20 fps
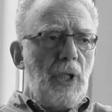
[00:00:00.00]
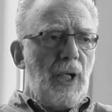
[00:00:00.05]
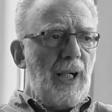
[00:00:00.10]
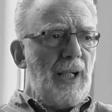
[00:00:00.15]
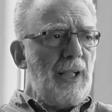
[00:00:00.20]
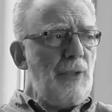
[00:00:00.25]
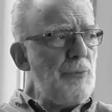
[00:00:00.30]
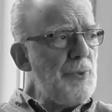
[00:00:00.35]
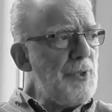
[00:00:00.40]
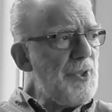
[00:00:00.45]

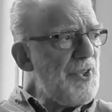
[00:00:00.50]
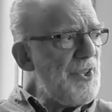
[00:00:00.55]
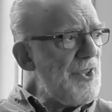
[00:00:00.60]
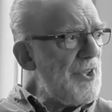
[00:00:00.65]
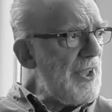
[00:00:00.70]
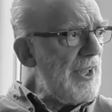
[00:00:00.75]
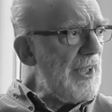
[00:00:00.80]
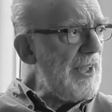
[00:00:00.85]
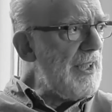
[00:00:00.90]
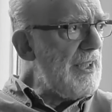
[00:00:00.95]
I would
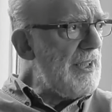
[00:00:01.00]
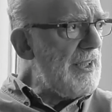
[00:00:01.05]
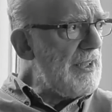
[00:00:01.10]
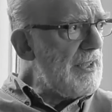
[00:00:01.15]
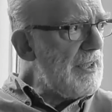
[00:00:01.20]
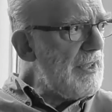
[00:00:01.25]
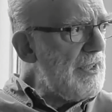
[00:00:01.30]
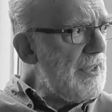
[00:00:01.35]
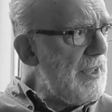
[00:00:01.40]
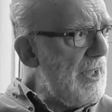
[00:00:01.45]
say
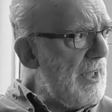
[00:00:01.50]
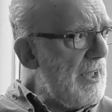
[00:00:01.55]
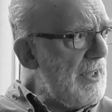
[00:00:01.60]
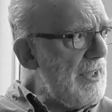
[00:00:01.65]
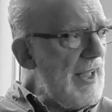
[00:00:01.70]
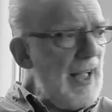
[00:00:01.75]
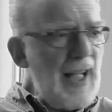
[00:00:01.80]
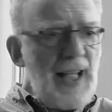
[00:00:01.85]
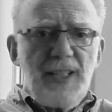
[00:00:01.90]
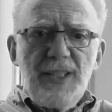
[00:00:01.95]
that
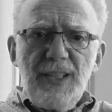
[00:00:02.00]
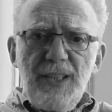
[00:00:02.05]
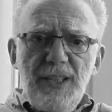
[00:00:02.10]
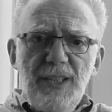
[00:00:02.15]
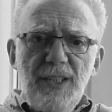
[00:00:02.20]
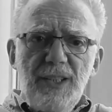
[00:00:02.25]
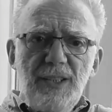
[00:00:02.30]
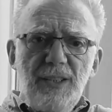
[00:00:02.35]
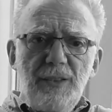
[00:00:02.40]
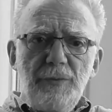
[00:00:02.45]
the
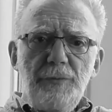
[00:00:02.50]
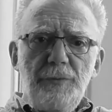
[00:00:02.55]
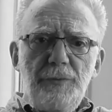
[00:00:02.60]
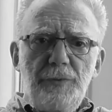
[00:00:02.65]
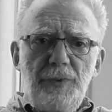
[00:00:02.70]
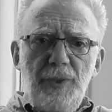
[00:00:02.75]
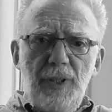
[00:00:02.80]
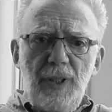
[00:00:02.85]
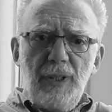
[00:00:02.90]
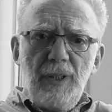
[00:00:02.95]
essence
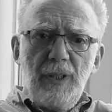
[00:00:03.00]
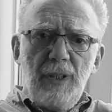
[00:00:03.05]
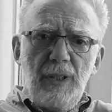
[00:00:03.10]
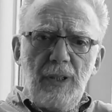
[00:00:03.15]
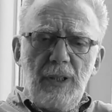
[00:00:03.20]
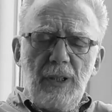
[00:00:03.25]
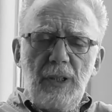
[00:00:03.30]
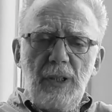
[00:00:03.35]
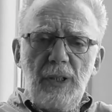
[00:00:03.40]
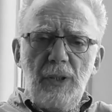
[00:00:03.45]
of
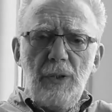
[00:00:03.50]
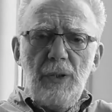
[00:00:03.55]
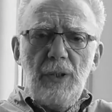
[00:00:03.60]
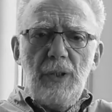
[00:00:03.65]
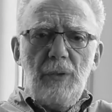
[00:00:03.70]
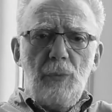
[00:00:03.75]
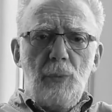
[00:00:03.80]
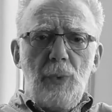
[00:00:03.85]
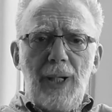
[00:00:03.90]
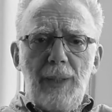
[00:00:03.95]

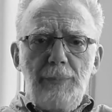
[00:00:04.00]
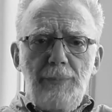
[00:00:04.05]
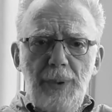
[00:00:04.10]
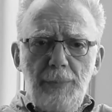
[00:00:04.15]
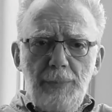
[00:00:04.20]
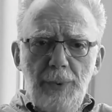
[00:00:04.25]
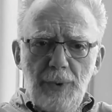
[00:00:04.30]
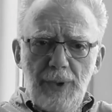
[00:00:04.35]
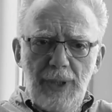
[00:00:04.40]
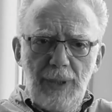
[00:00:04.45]
why
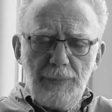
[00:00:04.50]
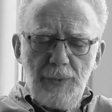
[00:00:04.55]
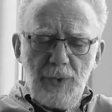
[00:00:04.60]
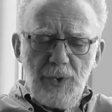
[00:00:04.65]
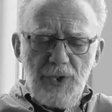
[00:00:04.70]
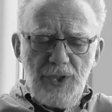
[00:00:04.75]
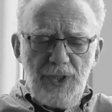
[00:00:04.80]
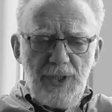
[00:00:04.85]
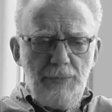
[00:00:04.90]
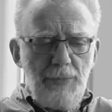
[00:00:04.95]
people come to
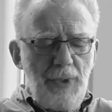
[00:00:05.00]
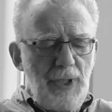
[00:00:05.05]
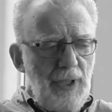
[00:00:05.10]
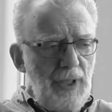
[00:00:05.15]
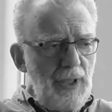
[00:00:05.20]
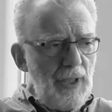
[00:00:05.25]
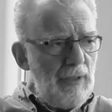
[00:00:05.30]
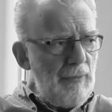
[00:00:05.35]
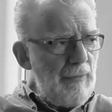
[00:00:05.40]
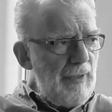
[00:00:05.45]
see
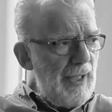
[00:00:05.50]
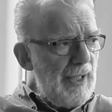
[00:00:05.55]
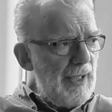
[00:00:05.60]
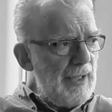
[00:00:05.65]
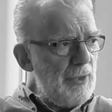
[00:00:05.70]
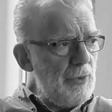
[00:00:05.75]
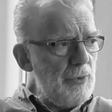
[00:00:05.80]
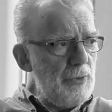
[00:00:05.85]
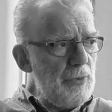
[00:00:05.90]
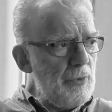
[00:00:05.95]
me
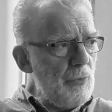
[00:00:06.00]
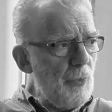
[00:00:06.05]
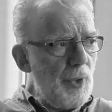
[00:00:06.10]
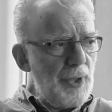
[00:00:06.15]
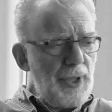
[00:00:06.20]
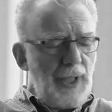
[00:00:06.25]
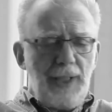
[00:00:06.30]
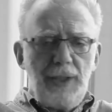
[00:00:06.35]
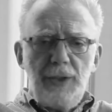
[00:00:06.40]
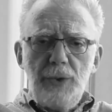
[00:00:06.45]
and
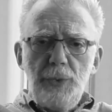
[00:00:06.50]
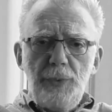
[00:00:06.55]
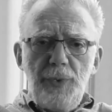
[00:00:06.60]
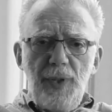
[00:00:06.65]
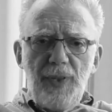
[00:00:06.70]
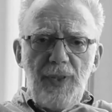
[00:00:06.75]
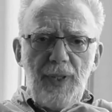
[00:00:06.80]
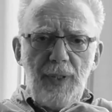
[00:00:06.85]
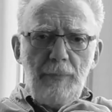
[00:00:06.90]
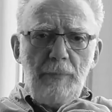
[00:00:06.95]
what I do
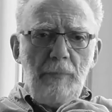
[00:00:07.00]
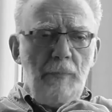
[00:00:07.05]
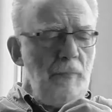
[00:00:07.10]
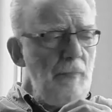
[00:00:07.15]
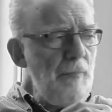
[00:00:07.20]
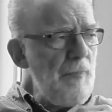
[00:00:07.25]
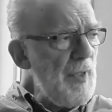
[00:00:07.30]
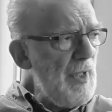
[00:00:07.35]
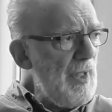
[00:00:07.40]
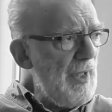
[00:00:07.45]
with them
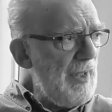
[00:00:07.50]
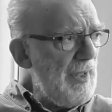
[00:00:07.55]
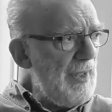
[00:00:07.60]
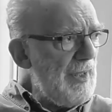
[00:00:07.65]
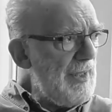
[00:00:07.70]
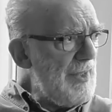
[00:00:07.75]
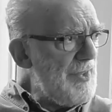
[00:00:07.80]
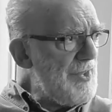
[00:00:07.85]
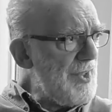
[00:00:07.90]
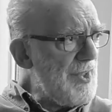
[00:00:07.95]

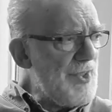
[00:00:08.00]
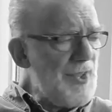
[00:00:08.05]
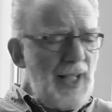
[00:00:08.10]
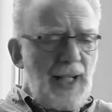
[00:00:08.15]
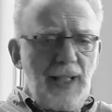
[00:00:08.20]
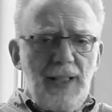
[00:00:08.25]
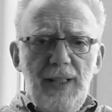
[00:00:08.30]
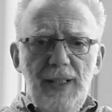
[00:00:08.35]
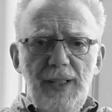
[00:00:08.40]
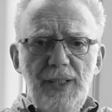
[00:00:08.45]
is
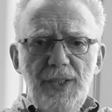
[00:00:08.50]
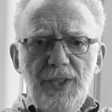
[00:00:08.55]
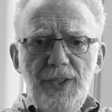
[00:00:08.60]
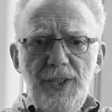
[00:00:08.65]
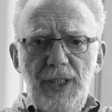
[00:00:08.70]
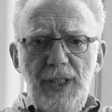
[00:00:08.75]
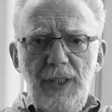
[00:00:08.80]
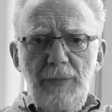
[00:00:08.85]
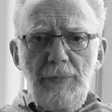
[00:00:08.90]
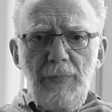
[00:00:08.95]
exactly the
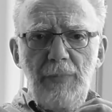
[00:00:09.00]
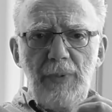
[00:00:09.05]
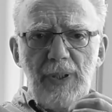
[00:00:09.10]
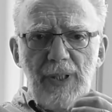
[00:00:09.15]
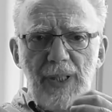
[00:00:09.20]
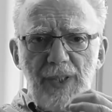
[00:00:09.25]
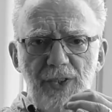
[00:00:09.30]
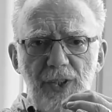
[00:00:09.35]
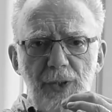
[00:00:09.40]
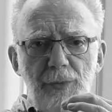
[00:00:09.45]
same
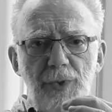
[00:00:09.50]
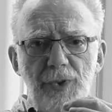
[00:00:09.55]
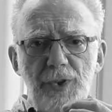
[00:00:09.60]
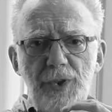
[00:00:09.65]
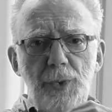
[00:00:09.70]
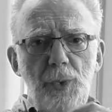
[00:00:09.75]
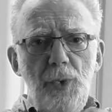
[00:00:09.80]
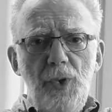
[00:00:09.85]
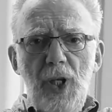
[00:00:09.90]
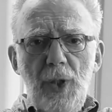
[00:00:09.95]
as it was
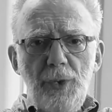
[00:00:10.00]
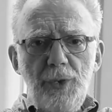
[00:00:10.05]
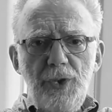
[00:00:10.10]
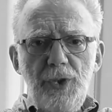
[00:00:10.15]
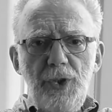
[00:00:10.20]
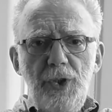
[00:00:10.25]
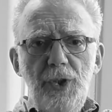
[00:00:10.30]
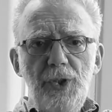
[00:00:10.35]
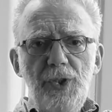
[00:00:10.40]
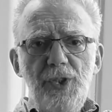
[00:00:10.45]

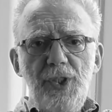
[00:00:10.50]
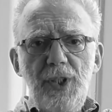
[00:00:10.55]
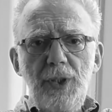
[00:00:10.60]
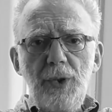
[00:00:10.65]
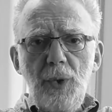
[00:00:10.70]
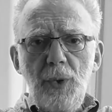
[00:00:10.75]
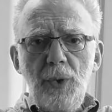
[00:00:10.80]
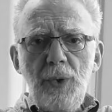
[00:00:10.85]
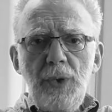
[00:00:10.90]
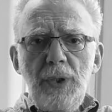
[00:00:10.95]
2,000 years
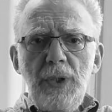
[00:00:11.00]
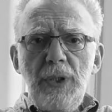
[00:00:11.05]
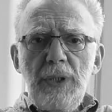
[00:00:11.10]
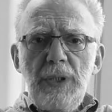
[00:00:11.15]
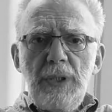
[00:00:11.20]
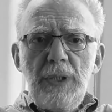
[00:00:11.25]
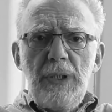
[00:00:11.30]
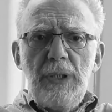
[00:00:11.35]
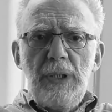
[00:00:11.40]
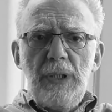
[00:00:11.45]
ago.
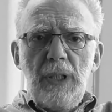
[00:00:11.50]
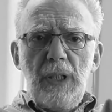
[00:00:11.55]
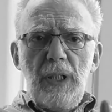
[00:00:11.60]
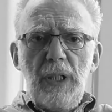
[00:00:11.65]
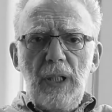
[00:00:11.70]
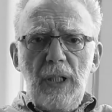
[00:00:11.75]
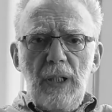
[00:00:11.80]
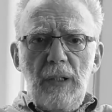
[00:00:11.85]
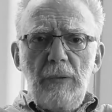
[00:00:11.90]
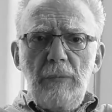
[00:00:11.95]

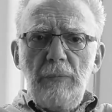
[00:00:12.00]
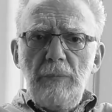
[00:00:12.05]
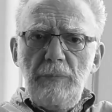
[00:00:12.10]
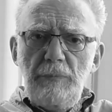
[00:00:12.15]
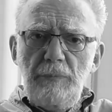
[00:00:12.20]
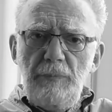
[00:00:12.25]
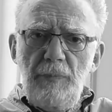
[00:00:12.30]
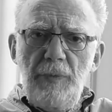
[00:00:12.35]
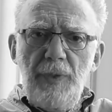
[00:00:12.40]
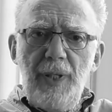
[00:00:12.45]

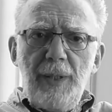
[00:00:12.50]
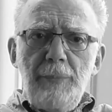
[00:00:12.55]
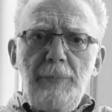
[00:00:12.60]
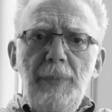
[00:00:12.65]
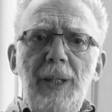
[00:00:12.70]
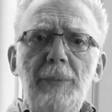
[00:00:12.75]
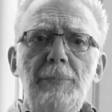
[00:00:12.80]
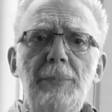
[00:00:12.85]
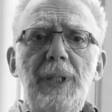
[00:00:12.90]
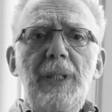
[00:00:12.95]
There
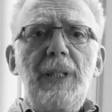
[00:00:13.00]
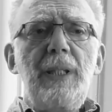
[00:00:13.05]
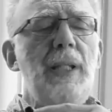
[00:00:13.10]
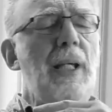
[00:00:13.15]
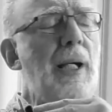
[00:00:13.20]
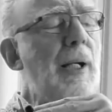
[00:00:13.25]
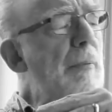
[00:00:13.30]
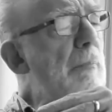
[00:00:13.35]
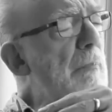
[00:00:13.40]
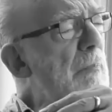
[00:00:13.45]
may be